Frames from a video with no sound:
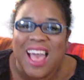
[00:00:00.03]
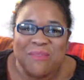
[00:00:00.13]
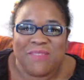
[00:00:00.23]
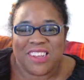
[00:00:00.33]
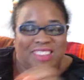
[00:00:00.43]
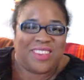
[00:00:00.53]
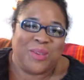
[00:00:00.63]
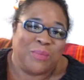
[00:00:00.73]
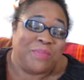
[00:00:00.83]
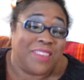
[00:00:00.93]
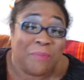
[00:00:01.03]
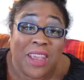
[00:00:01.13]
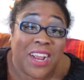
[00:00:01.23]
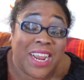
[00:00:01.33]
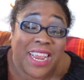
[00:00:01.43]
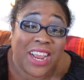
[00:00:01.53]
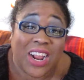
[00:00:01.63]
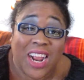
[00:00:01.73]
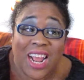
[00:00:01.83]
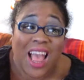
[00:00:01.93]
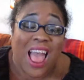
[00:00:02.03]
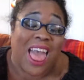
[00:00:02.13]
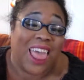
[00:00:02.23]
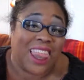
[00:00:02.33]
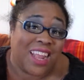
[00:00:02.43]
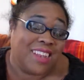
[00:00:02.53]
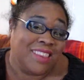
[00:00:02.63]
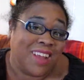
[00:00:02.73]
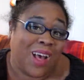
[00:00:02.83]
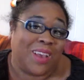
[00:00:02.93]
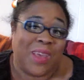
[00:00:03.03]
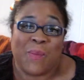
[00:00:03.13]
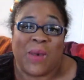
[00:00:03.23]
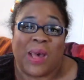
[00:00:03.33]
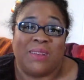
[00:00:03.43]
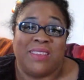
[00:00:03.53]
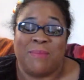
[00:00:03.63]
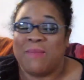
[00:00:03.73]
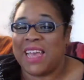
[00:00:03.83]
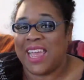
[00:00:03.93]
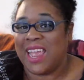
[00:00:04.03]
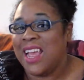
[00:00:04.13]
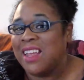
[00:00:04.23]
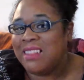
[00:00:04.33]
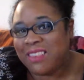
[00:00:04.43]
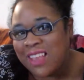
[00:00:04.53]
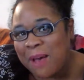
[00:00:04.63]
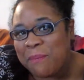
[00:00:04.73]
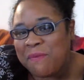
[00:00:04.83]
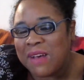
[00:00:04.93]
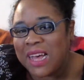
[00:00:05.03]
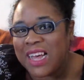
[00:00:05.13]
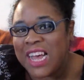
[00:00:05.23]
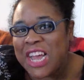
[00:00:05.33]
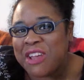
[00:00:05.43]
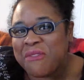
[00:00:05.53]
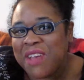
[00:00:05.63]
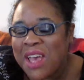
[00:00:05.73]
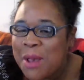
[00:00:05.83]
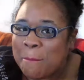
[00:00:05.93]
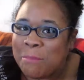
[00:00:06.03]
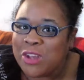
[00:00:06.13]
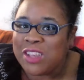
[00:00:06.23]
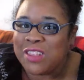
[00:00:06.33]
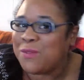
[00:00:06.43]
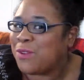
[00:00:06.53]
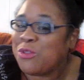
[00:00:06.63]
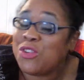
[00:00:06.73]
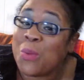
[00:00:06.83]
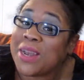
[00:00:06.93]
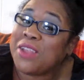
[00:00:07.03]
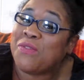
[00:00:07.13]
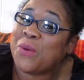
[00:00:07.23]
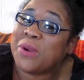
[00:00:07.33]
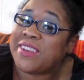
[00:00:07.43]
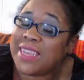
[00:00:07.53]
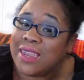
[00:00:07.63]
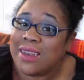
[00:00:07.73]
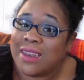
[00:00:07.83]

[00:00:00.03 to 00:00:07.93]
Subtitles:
Hi BookTube, Tamara here, and let's talk about my top 5 books from 2014.